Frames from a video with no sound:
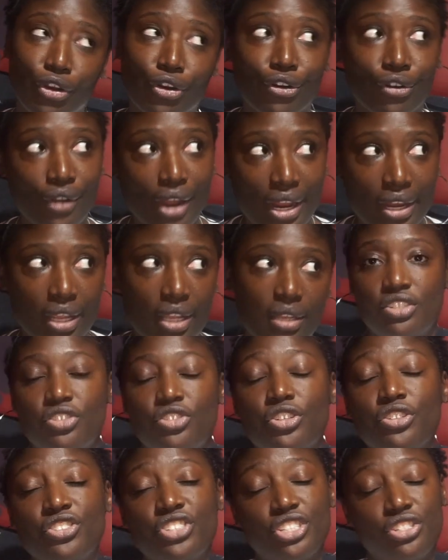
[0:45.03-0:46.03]
Credit."
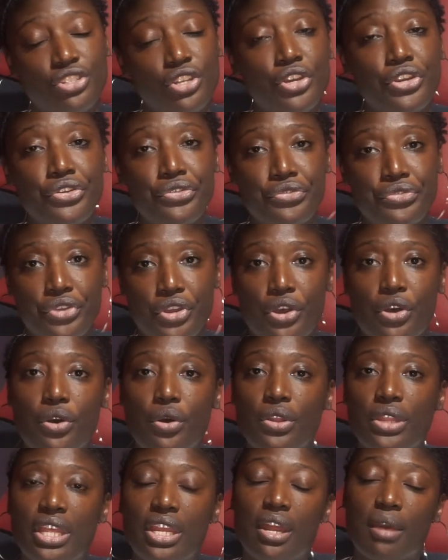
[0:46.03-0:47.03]
So just so you
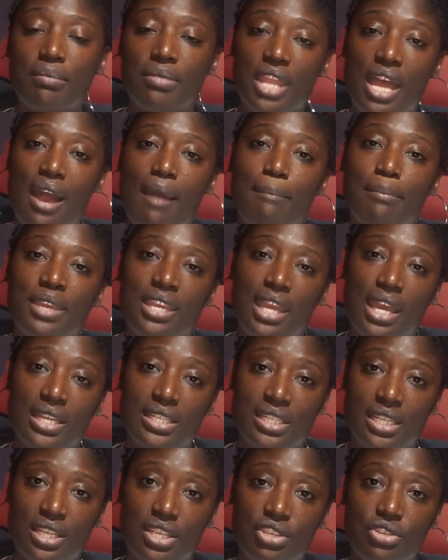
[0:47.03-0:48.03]
know that I'm not
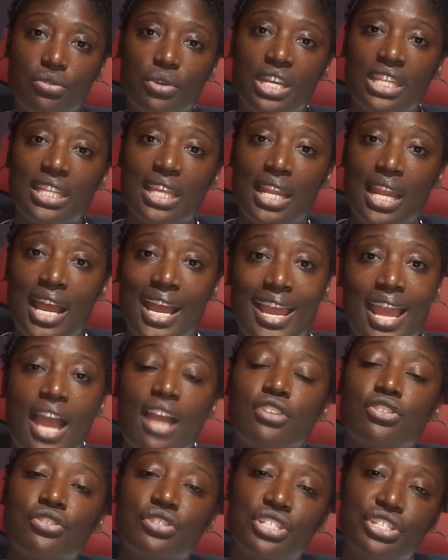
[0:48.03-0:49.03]
BSing you and that I
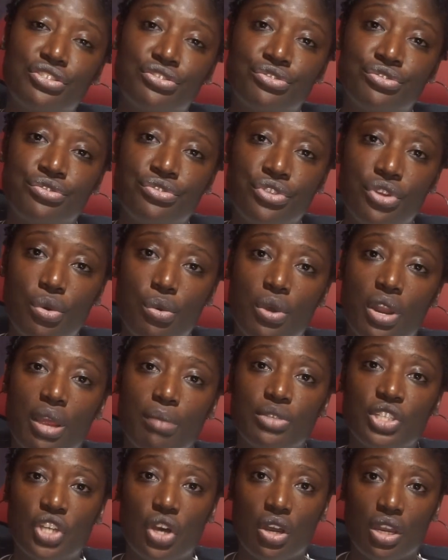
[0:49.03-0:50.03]
actually do know what
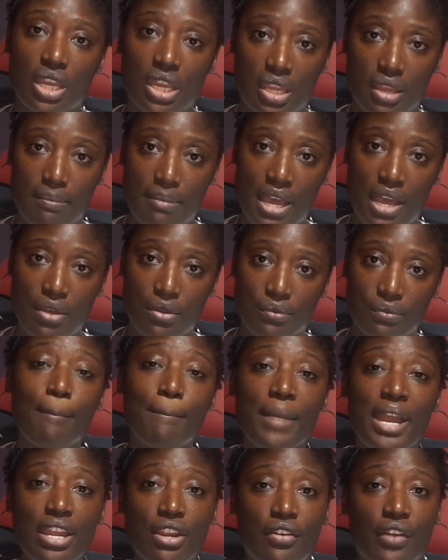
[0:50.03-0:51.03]
I'm talking about,
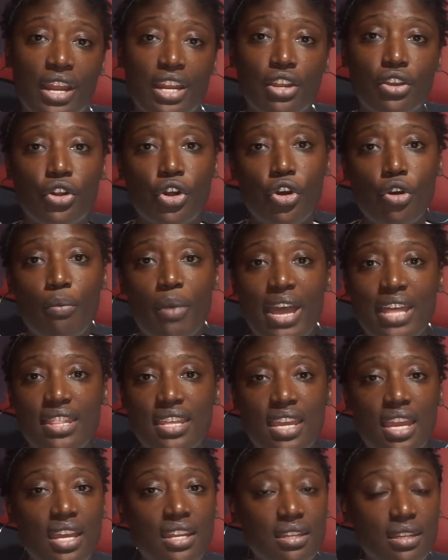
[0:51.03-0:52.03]
my credit goal by
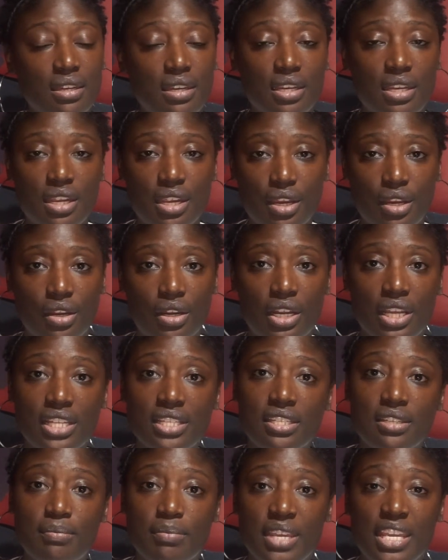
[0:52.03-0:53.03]
the end of the year is
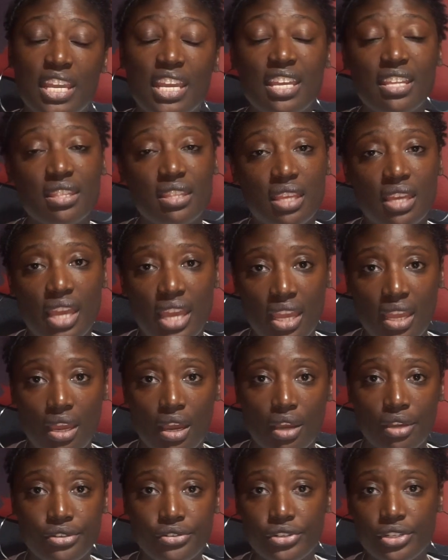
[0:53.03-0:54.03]
to be in the
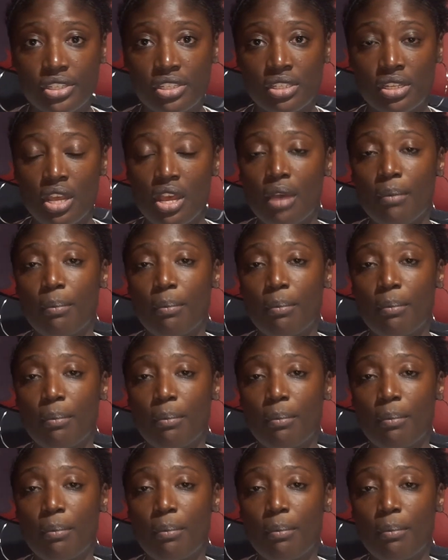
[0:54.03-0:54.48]
800s,